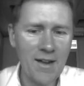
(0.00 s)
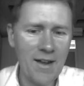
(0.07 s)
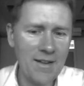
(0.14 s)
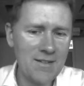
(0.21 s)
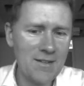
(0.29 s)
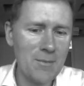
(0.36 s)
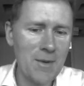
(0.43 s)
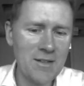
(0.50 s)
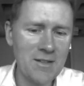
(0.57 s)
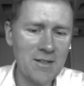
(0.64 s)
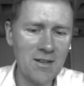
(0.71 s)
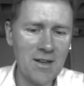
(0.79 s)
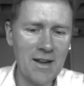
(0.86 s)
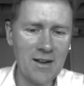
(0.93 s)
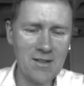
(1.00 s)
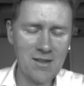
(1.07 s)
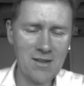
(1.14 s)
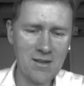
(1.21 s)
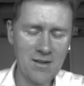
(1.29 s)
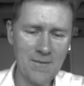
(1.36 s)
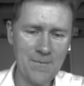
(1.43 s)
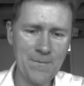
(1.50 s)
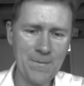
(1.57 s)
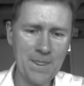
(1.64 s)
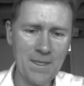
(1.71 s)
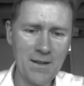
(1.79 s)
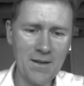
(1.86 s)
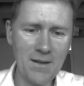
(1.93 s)
estimated length
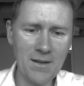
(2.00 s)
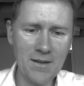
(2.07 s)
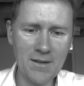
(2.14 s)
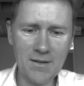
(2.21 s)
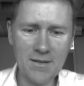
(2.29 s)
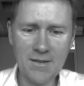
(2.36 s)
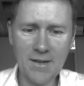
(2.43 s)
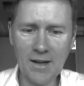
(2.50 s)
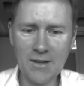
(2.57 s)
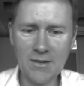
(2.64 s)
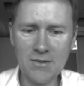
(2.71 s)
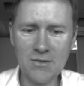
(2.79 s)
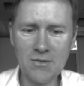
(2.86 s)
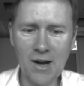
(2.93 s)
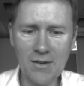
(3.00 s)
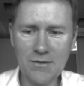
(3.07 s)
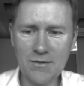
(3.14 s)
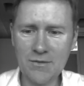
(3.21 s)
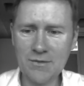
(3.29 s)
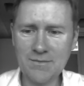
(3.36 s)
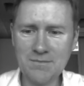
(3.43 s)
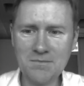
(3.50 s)
in the second graph.